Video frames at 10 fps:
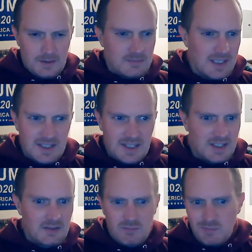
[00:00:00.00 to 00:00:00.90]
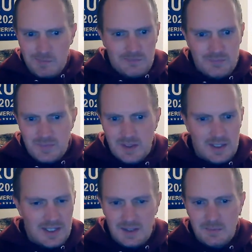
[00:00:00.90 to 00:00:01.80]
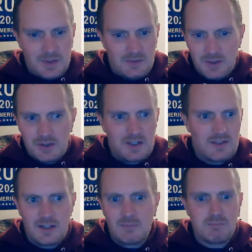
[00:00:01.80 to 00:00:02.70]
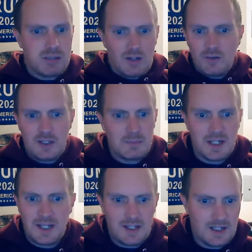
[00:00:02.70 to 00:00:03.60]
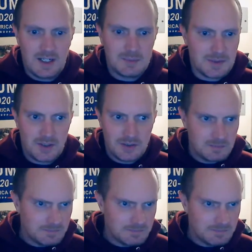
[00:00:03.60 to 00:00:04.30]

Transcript: But in the end, the fugitive ends up blowing up in a helicopter,